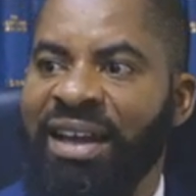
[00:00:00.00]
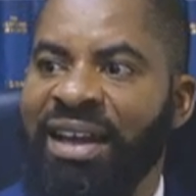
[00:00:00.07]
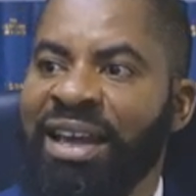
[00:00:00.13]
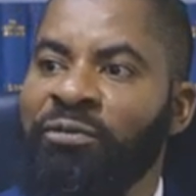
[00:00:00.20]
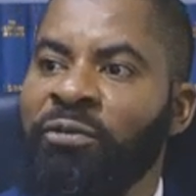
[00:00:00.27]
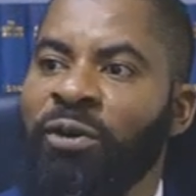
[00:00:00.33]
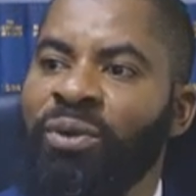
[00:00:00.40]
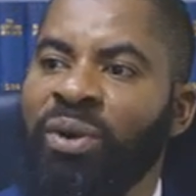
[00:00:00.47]

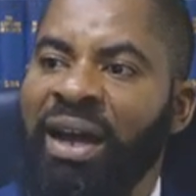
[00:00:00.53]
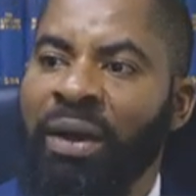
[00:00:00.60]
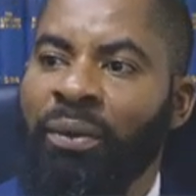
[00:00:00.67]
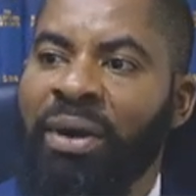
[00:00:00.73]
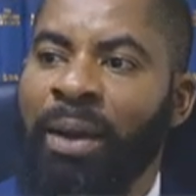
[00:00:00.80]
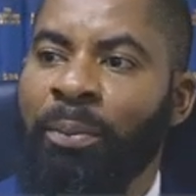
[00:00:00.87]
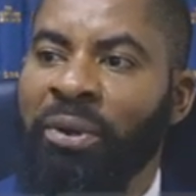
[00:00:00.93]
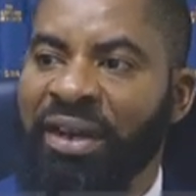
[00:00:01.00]
If you look at
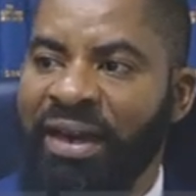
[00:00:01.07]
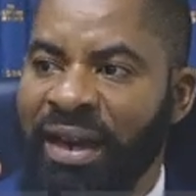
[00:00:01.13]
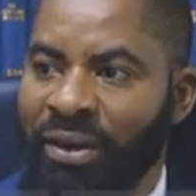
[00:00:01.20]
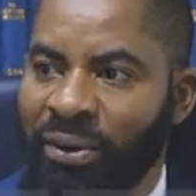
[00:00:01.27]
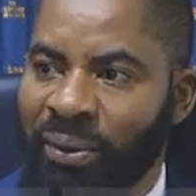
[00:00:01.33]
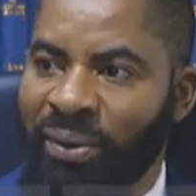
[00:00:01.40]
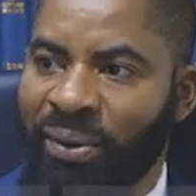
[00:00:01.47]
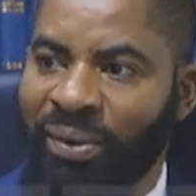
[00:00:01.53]
what happened in
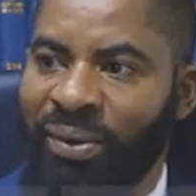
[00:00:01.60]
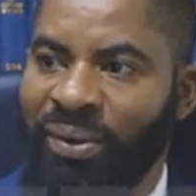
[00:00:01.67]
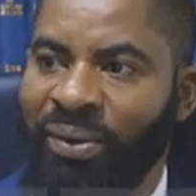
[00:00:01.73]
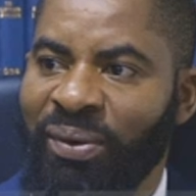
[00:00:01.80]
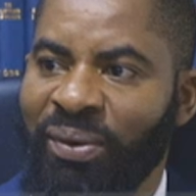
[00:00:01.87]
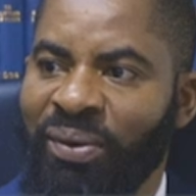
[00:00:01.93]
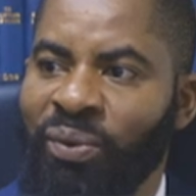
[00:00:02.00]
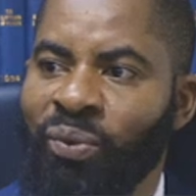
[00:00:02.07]
Edo,
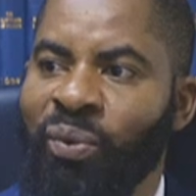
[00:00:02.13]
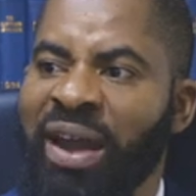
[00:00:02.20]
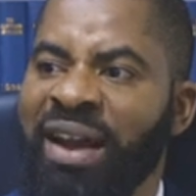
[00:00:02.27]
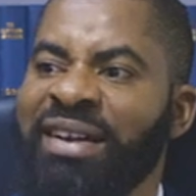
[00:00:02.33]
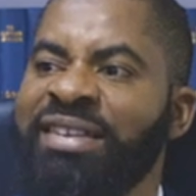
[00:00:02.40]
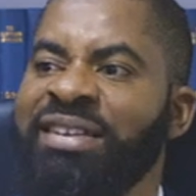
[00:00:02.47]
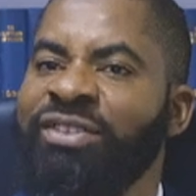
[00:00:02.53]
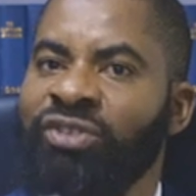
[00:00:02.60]
where
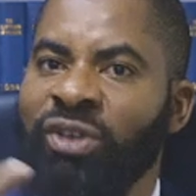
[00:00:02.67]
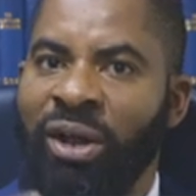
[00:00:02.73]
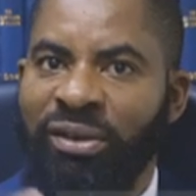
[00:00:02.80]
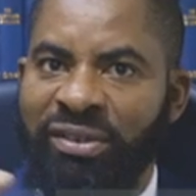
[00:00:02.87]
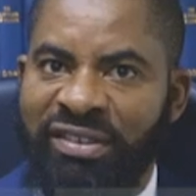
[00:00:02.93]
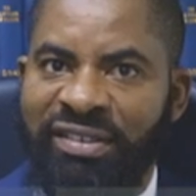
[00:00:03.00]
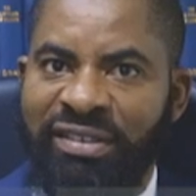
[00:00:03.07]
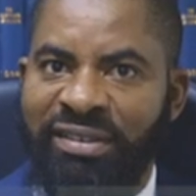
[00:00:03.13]

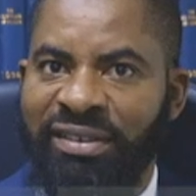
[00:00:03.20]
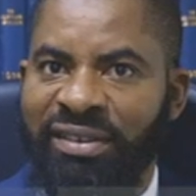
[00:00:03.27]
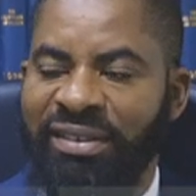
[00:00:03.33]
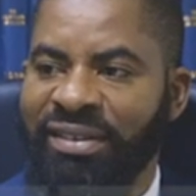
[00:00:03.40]
results